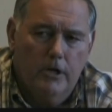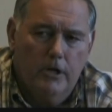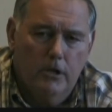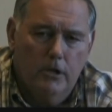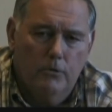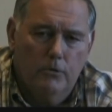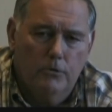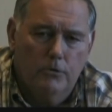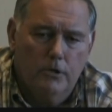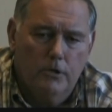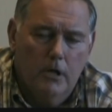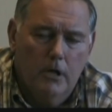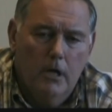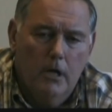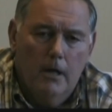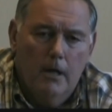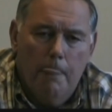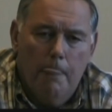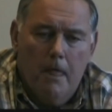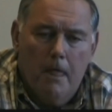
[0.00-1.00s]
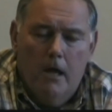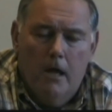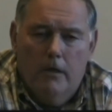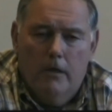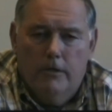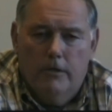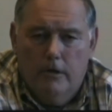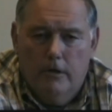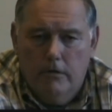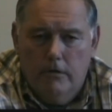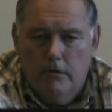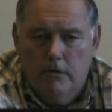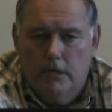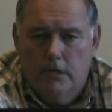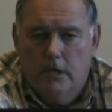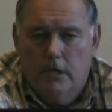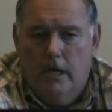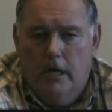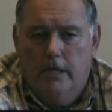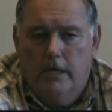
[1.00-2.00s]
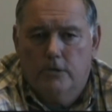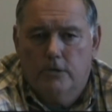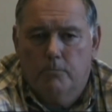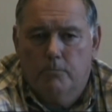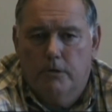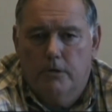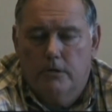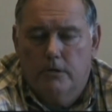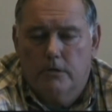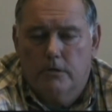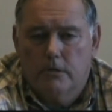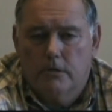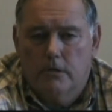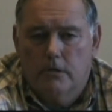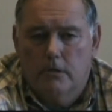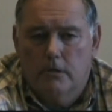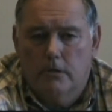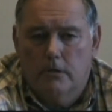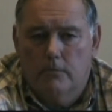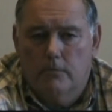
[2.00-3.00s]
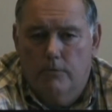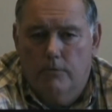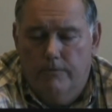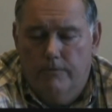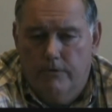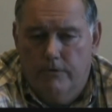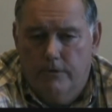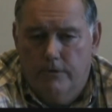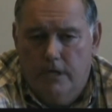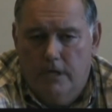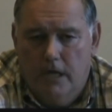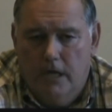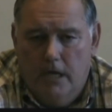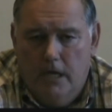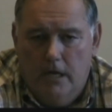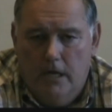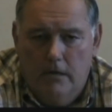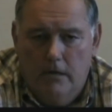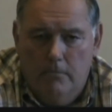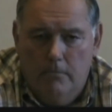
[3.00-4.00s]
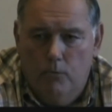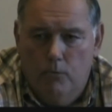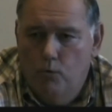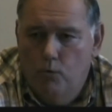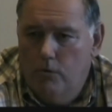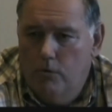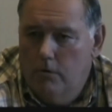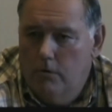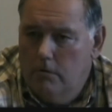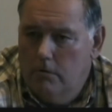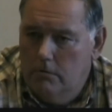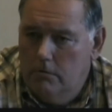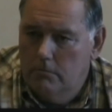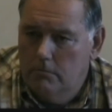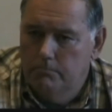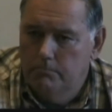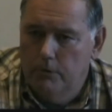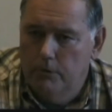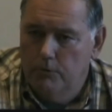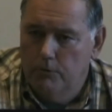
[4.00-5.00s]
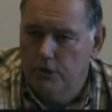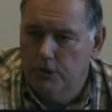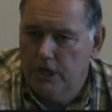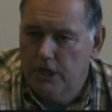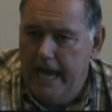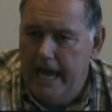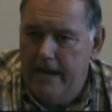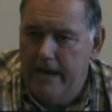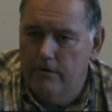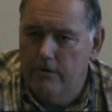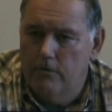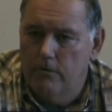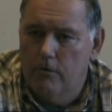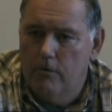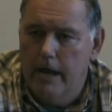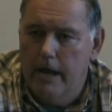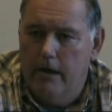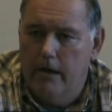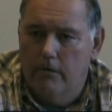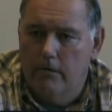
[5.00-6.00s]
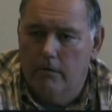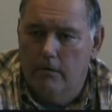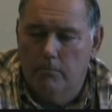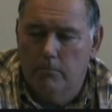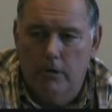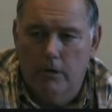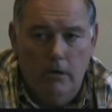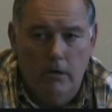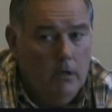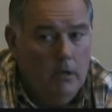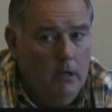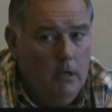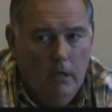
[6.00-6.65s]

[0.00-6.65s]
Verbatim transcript: close. The other detachments on the rivers had more boats scattered around, but